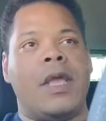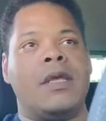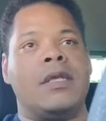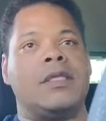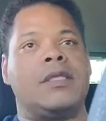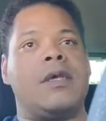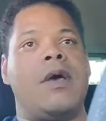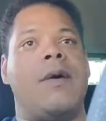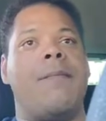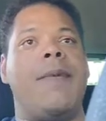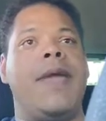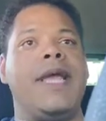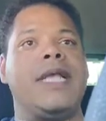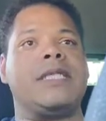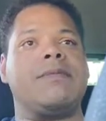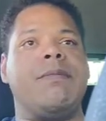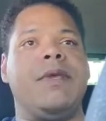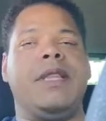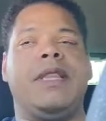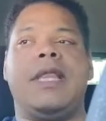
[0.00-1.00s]
So it
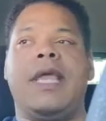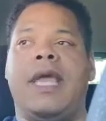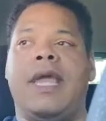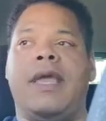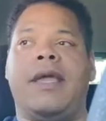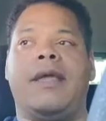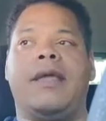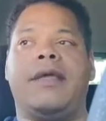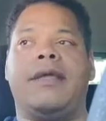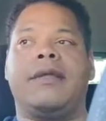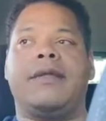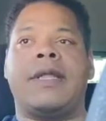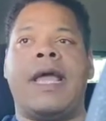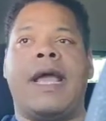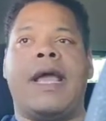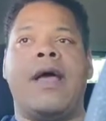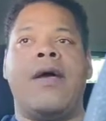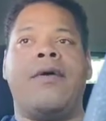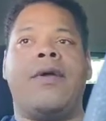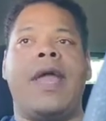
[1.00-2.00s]
makes me think,
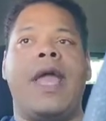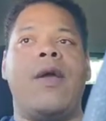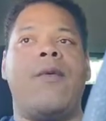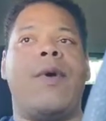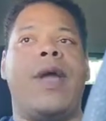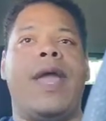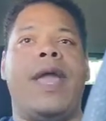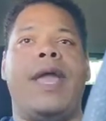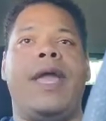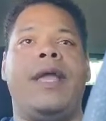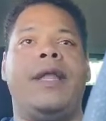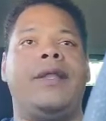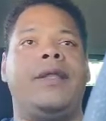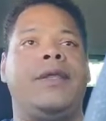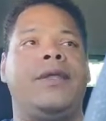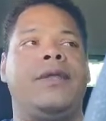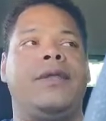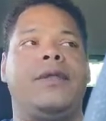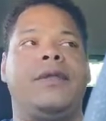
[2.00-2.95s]
like, okay, Wayne,